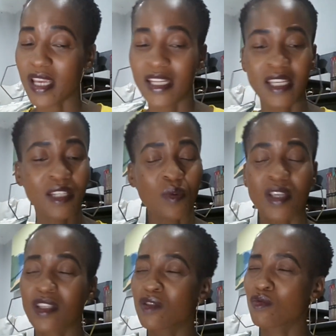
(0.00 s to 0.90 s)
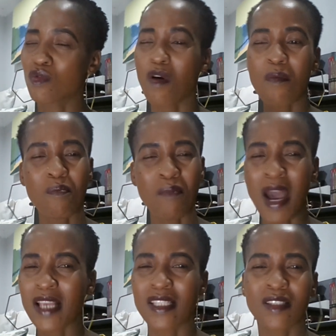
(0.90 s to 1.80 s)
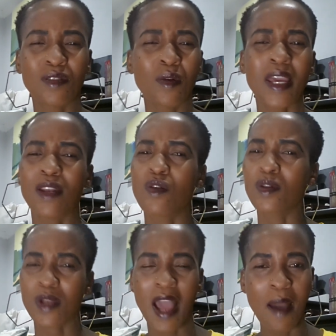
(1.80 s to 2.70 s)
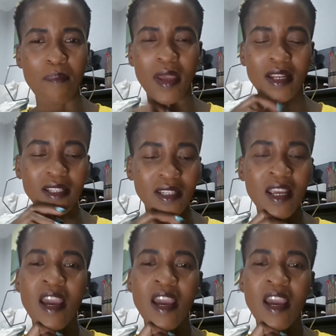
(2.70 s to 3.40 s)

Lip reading: It was so much, you know, a lot happened.